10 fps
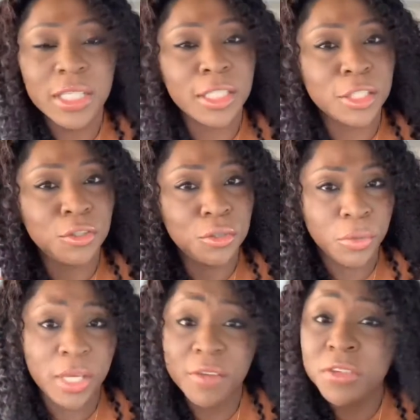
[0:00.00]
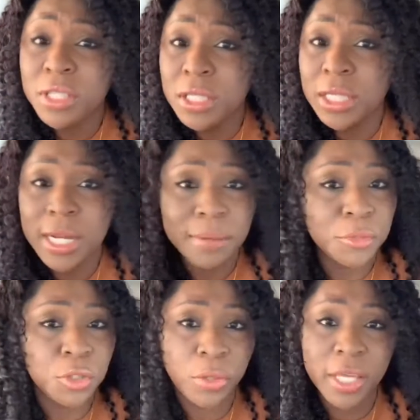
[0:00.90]
that they're doing, everything that
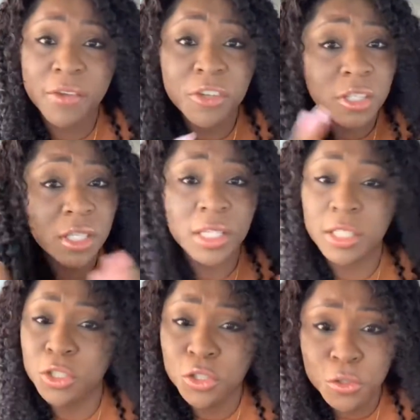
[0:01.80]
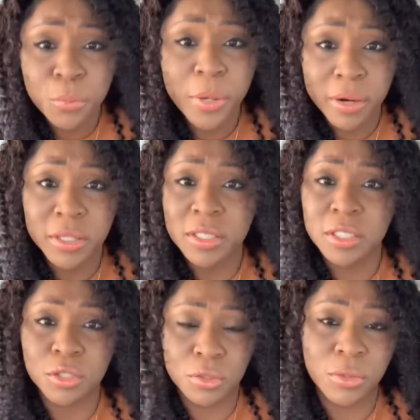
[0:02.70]
I'm doing, everything that you parents
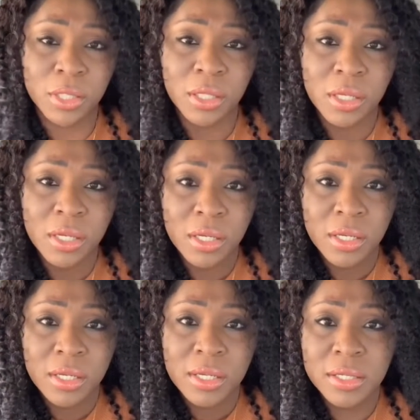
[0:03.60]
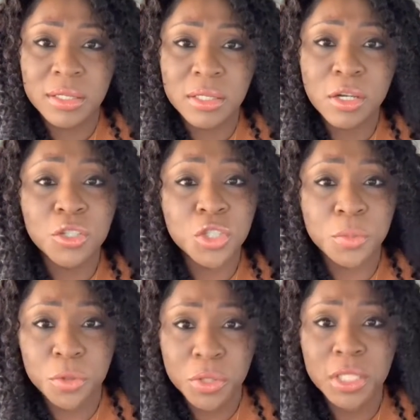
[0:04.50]
are doing is
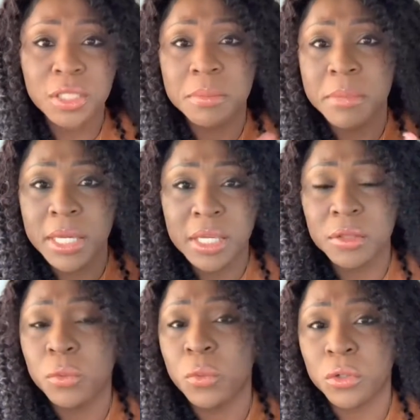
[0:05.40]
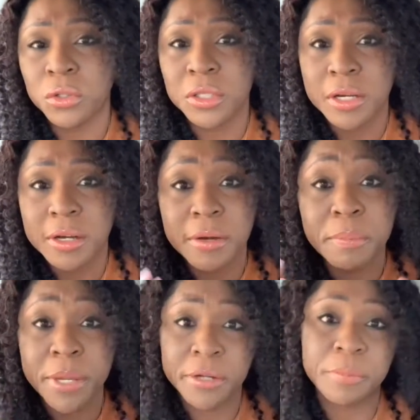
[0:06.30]
contributing to making the world a
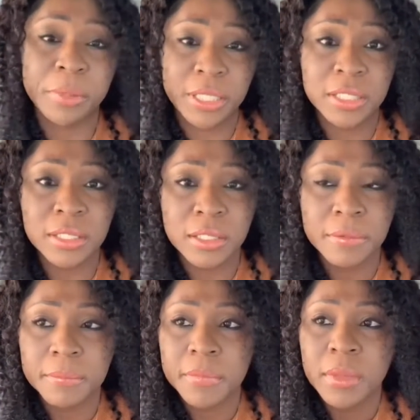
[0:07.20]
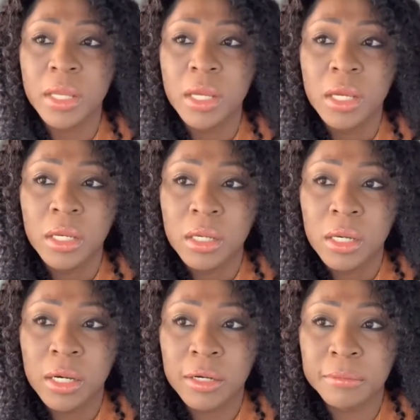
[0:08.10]
better place.
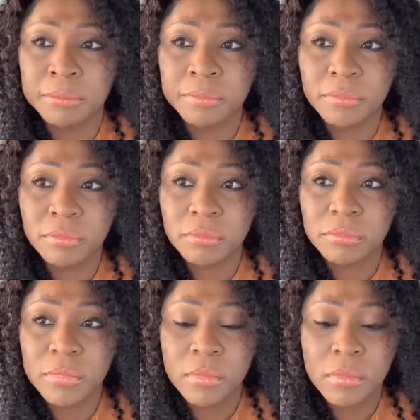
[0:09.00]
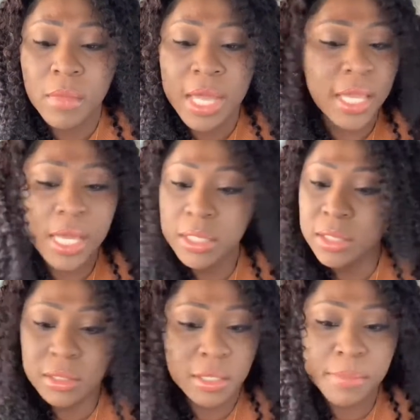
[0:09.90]
I
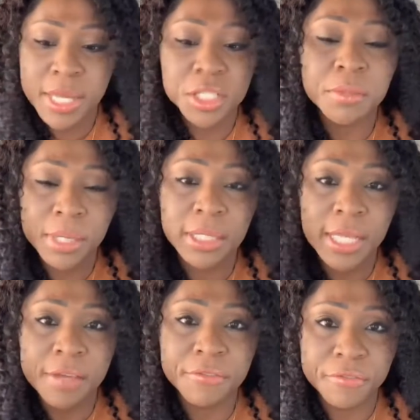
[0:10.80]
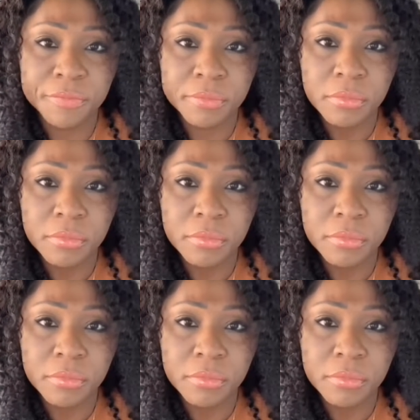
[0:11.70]
can't imagine my life